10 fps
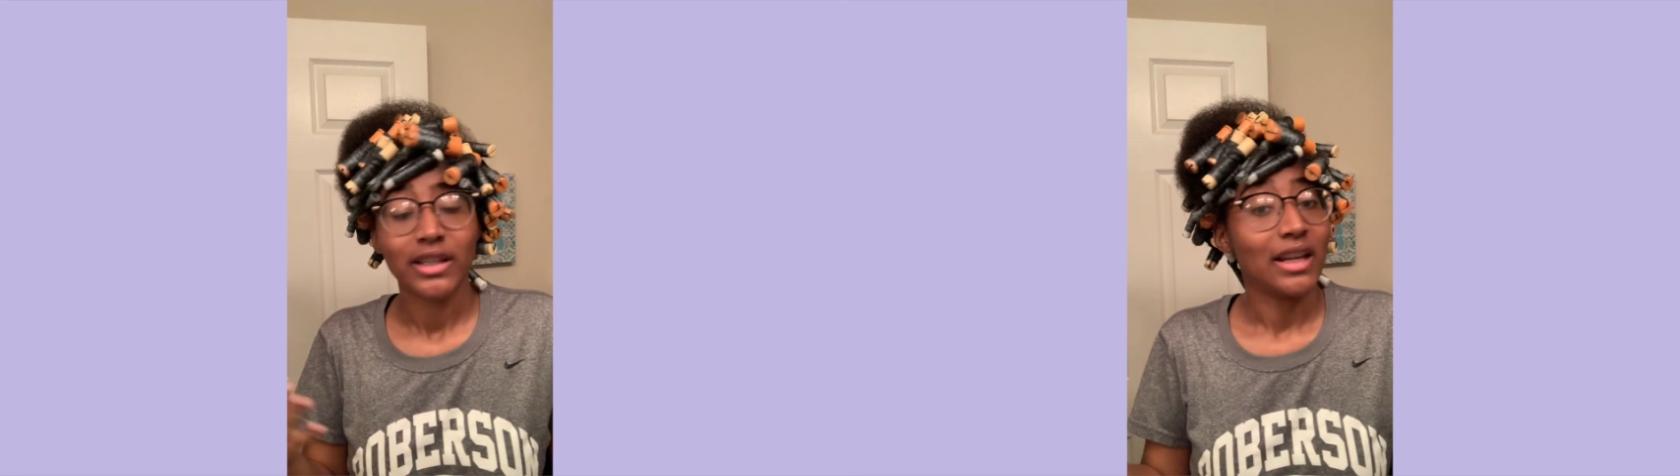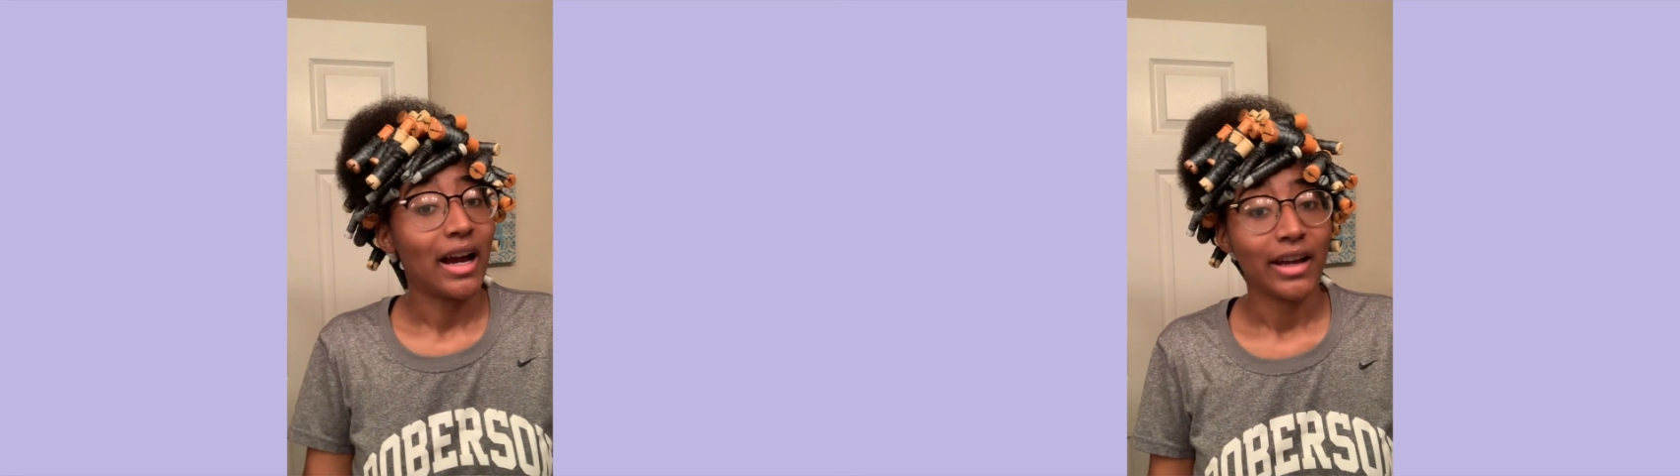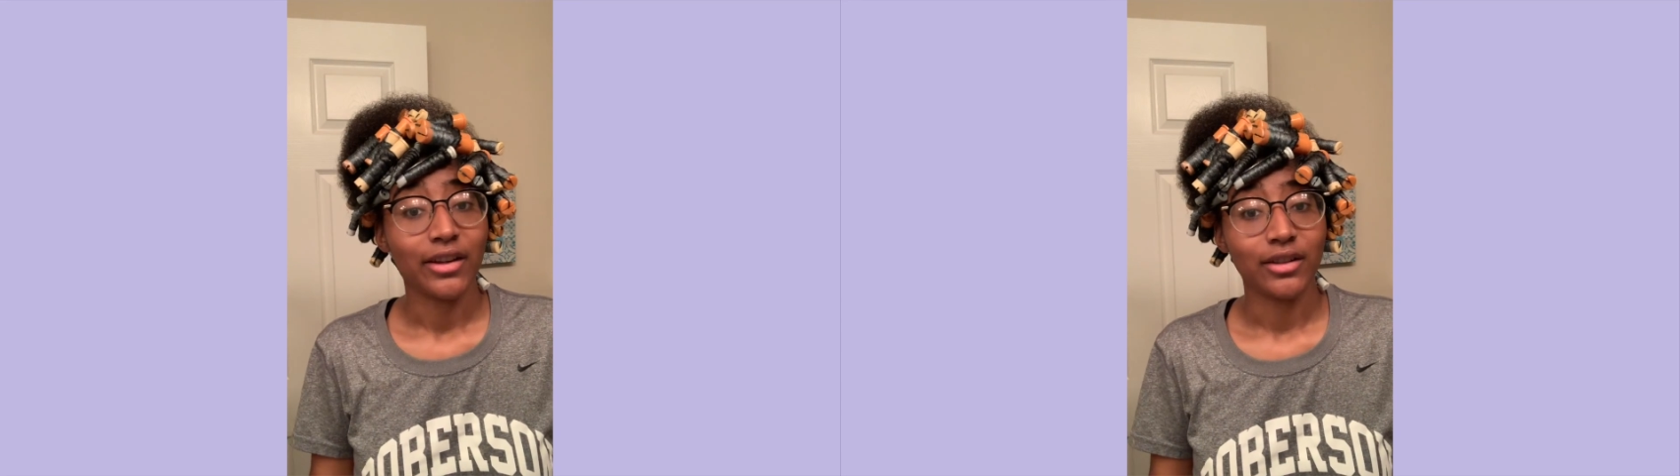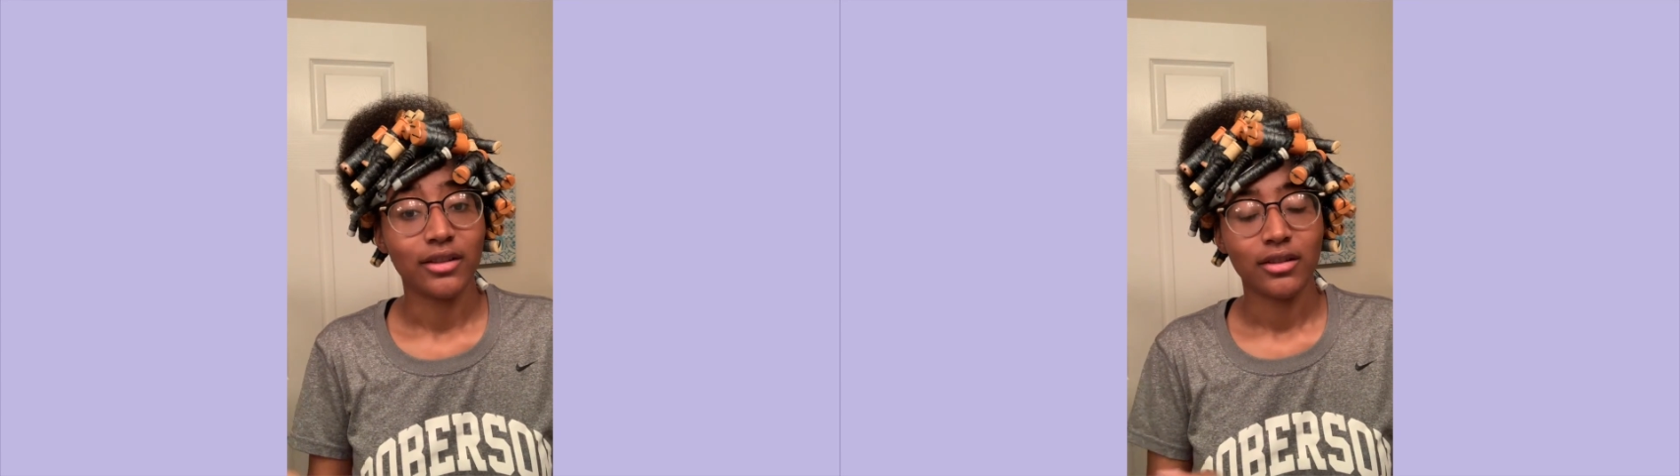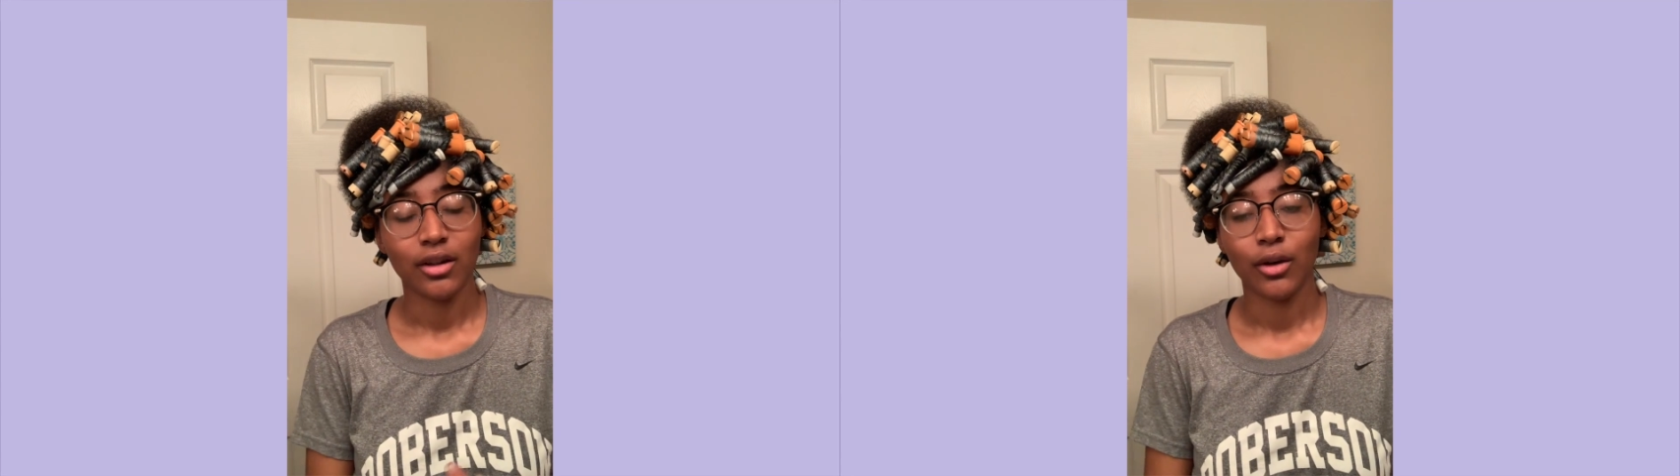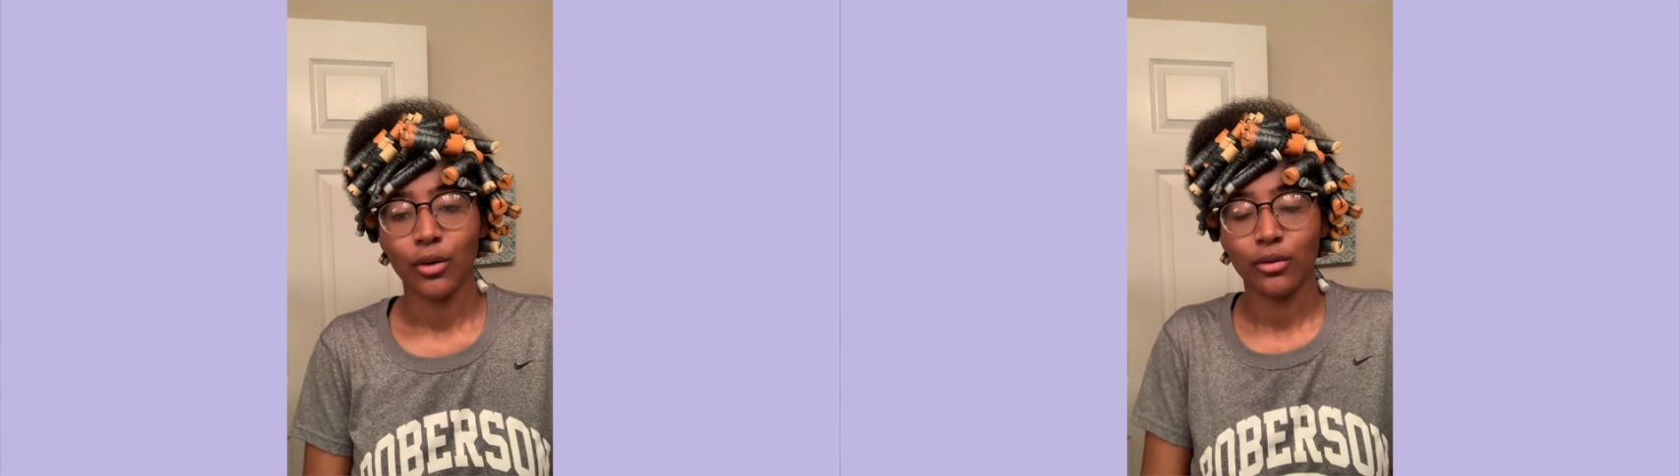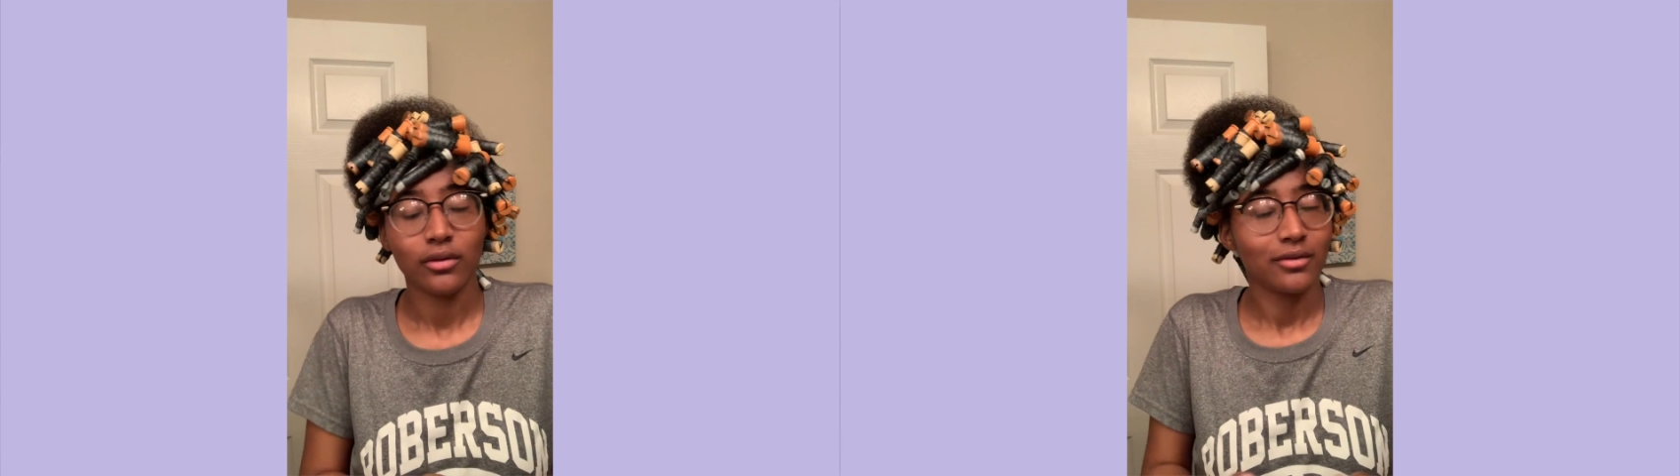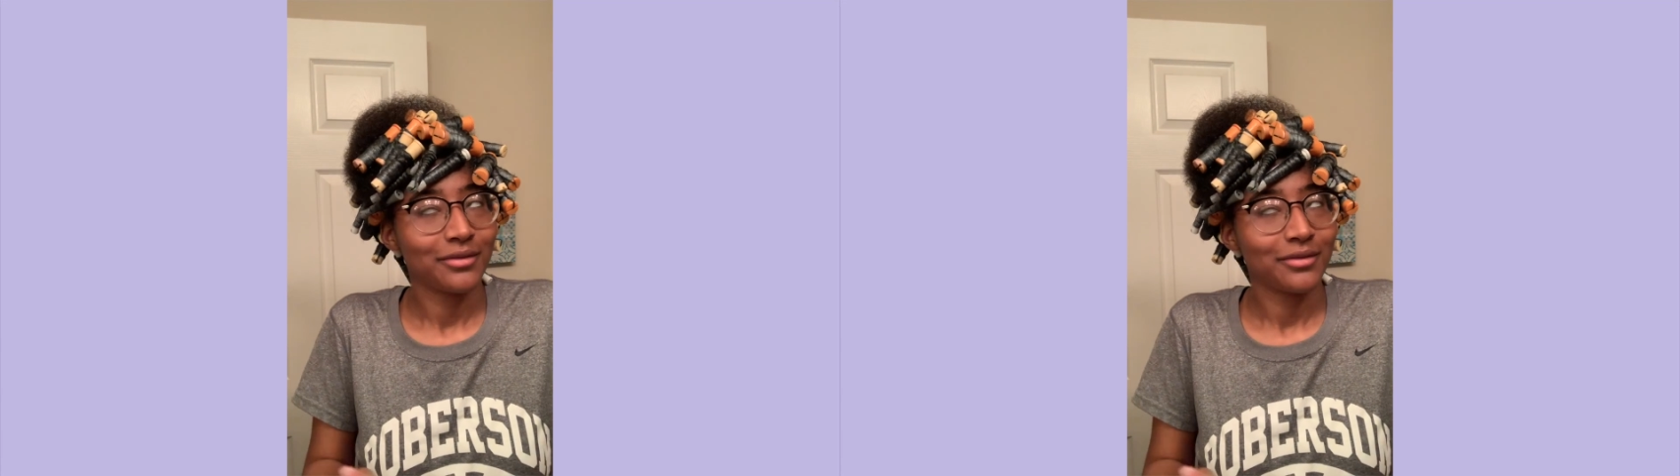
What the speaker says: tired, so